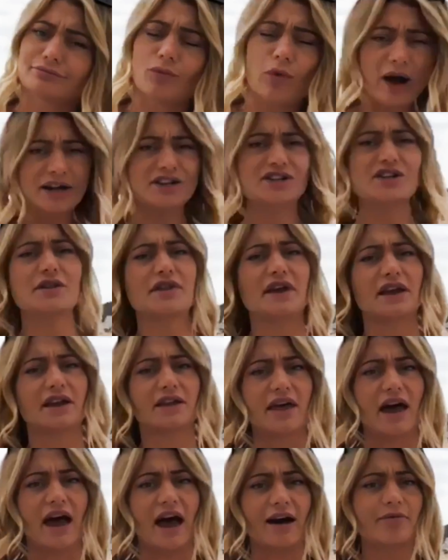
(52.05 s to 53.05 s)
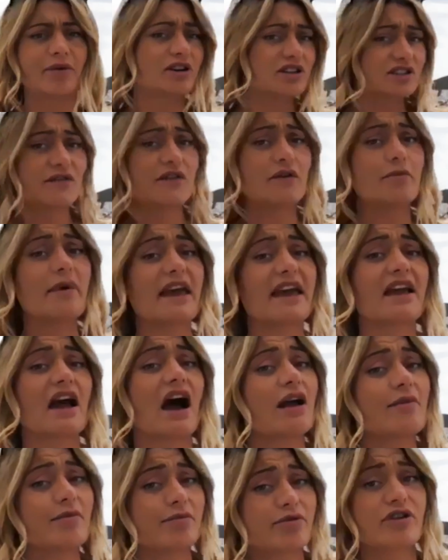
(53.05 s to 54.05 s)
why do you think that? Because for me,
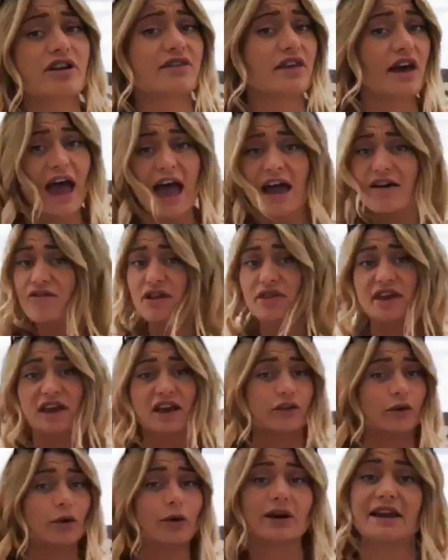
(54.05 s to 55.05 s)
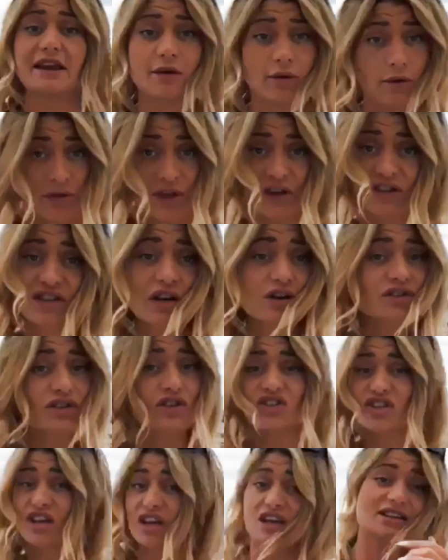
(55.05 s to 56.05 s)
I believe that everything is all equal. There's no
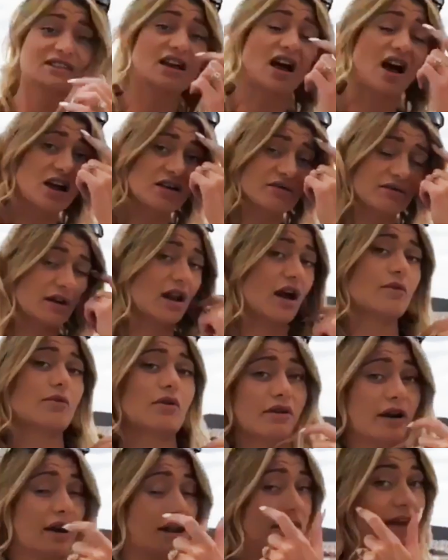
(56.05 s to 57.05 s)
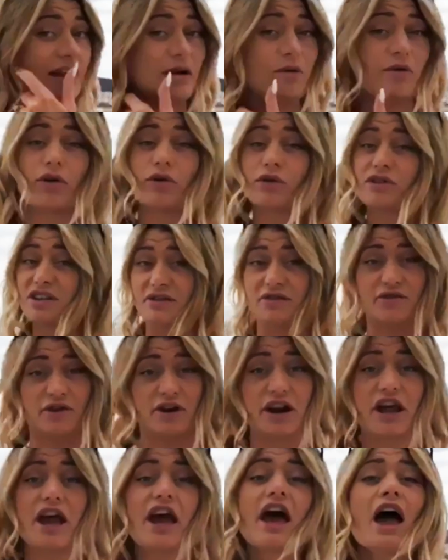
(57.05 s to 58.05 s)
such thing as higher and lower or anything. We're all
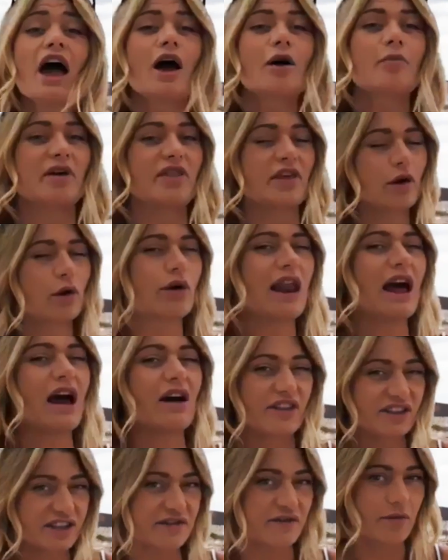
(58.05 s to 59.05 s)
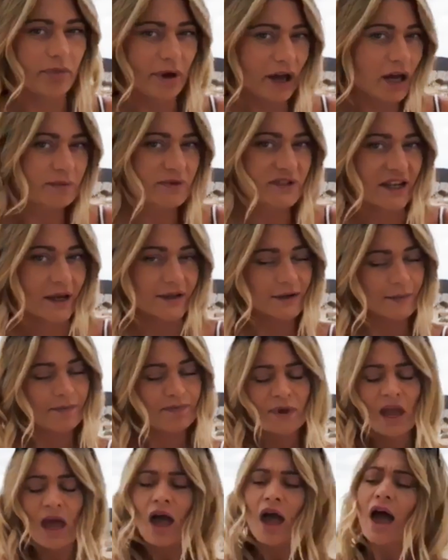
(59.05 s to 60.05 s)
different, but they all have the different purposes.
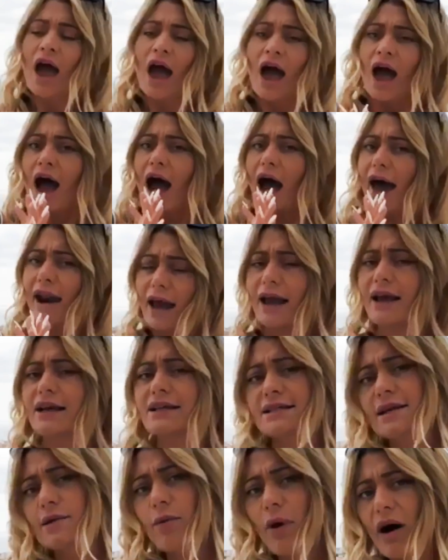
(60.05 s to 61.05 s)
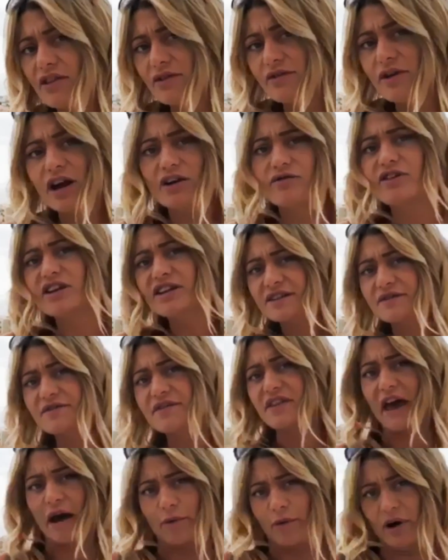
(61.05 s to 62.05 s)
And I asked her what her reason
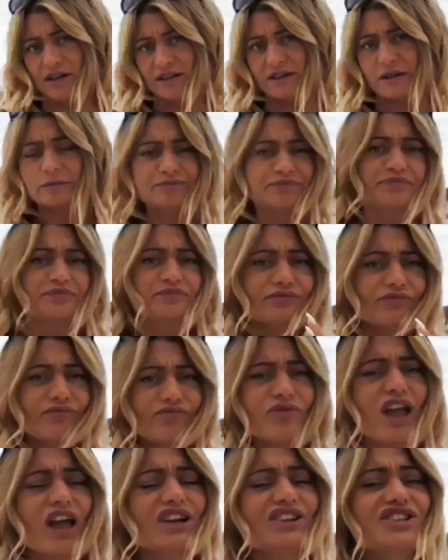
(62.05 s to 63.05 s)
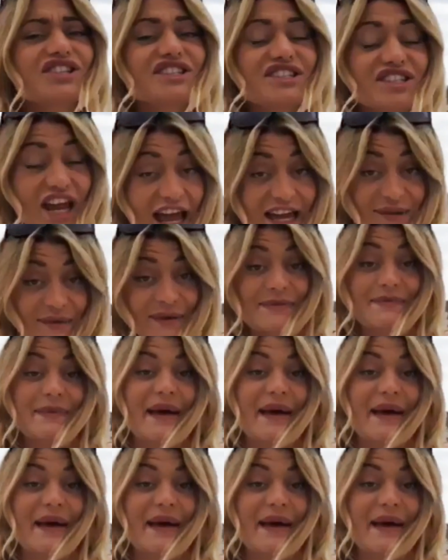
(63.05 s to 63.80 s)
for that was. And she shared with